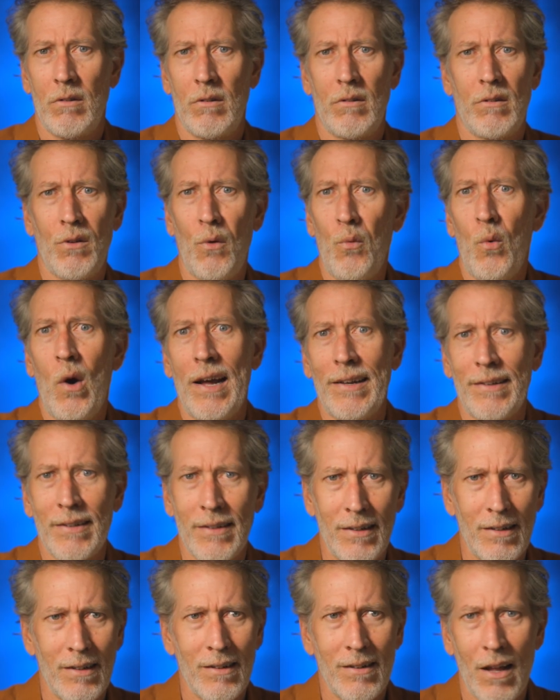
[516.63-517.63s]
So what?
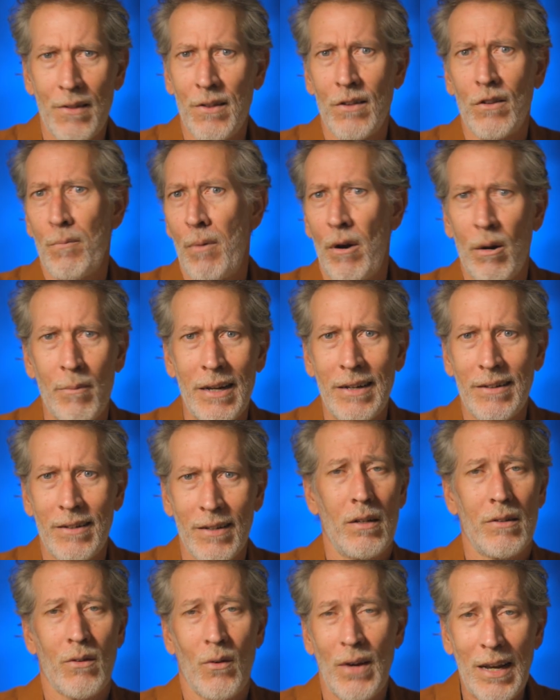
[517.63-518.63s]
Nothing's
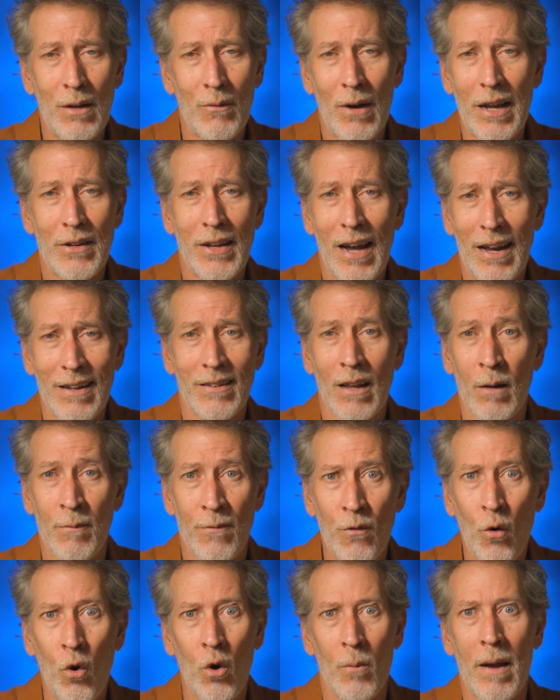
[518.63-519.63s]
permanent. So anyway, you got to set up
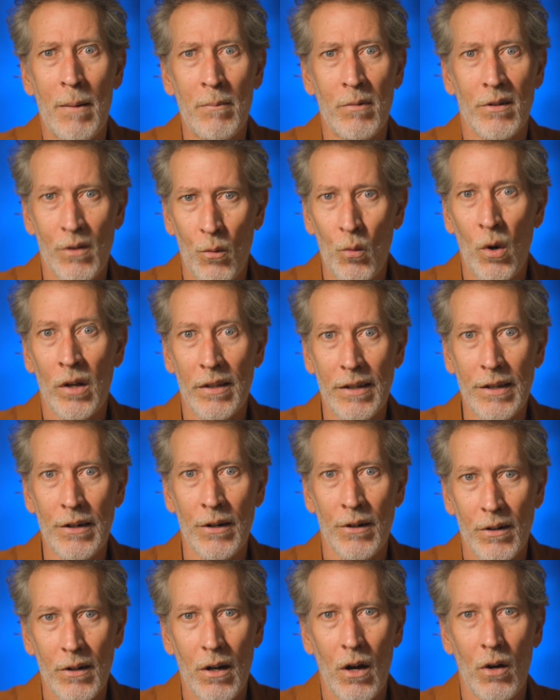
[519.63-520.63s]
4 members and 1
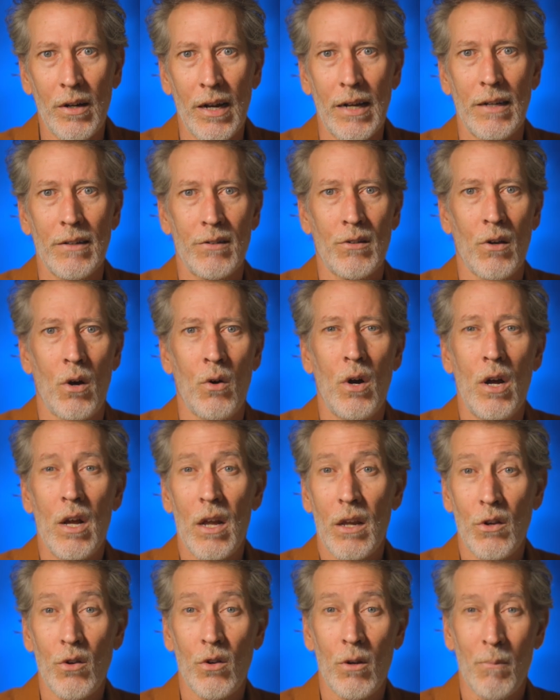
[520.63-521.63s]
leader. Okay, so
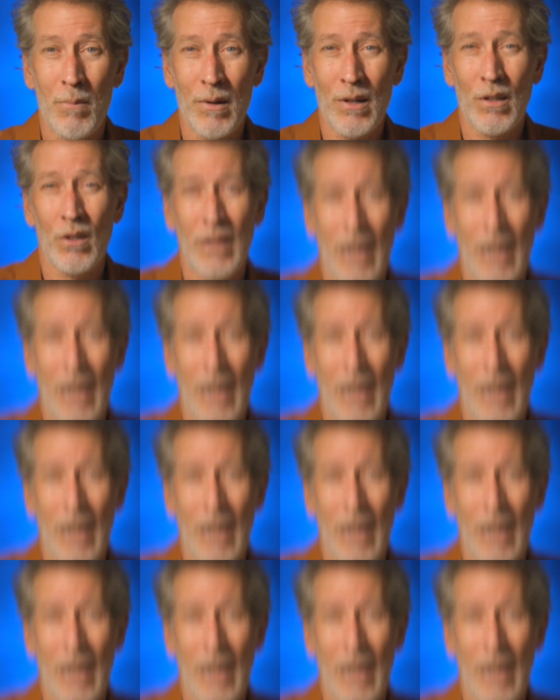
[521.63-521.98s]
you can build